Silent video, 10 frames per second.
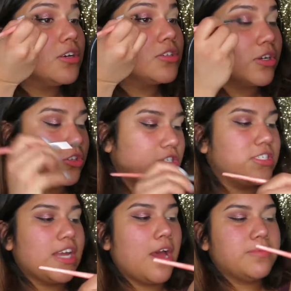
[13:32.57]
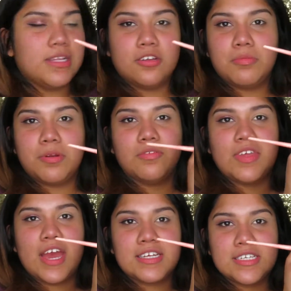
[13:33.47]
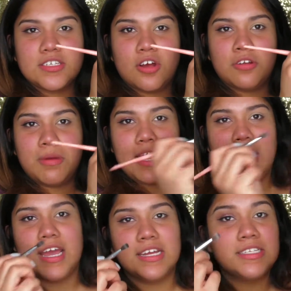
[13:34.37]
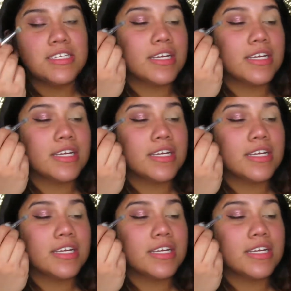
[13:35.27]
So I just tapped a little bit of the excess on my hand,